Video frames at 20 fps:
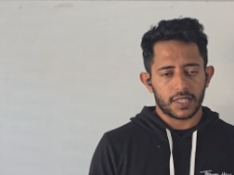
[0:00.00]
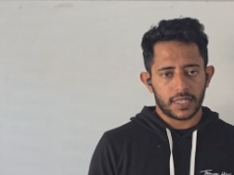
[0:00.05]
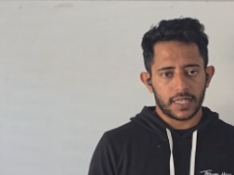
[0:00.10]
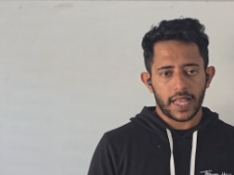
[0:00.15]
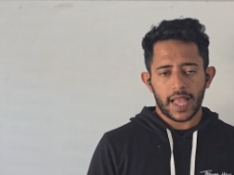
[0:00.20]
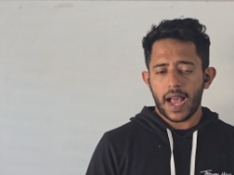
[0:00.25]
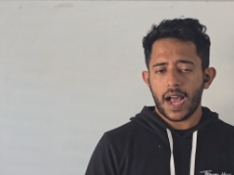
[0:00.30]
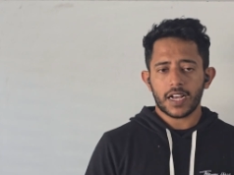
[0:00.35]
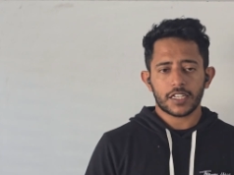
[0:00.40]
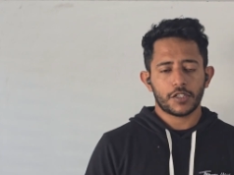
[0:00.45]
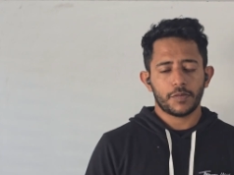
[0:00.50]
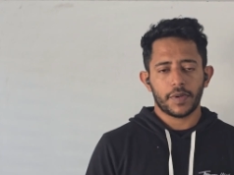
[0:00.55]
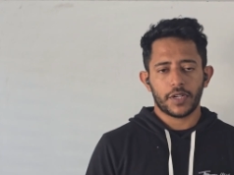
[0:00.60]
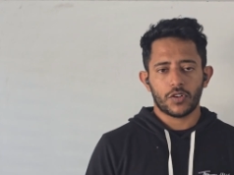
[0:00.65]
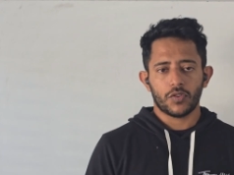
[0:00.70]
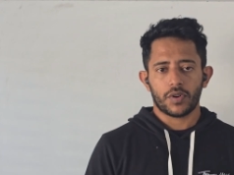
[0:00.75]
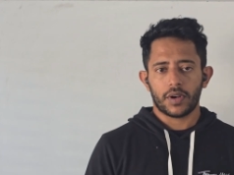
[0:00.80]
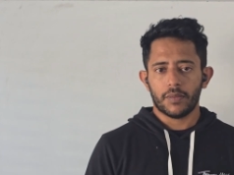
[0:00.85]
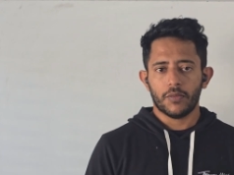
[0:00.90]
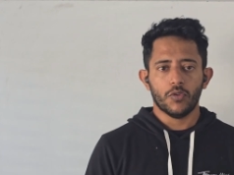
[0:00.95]
they asked me
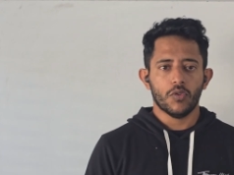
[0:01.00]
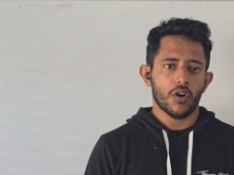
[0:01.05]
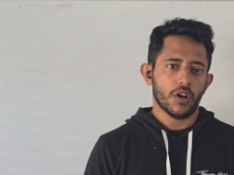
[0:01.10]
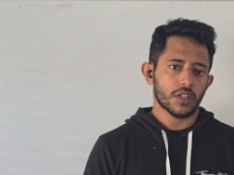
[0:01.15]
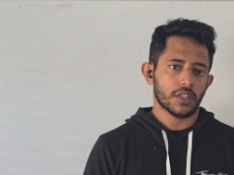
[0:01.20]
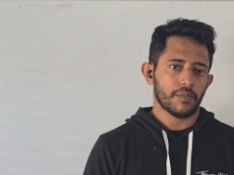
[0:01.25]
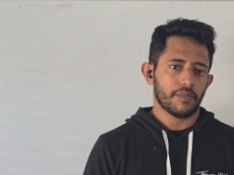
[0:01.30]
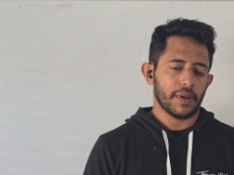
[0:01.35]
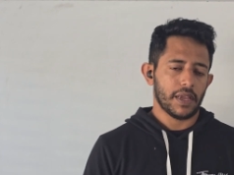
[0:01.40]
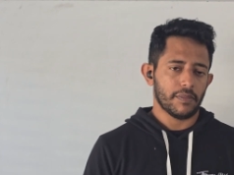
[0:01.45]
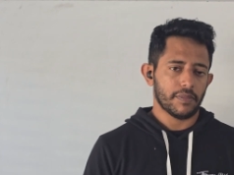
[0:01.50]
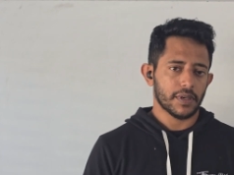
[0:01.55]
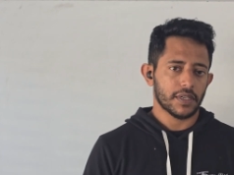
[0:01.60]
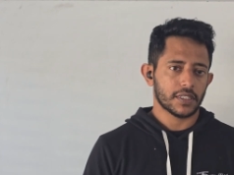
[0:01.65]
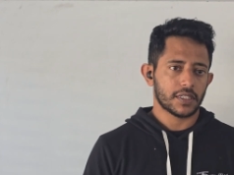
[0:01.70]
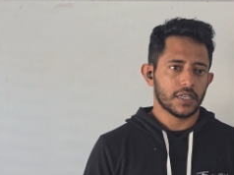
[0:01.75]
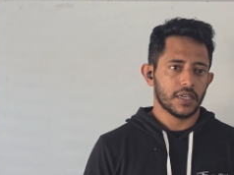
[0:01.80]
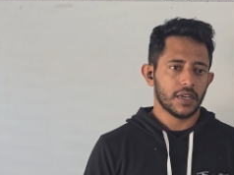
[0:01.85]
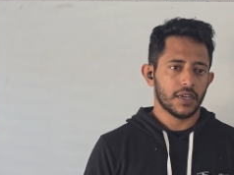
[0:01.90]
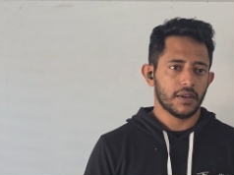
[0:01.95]
to remove all the
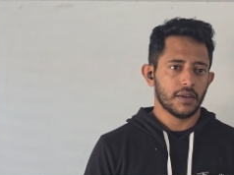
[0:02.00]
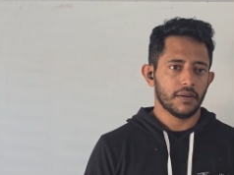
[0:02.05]
papers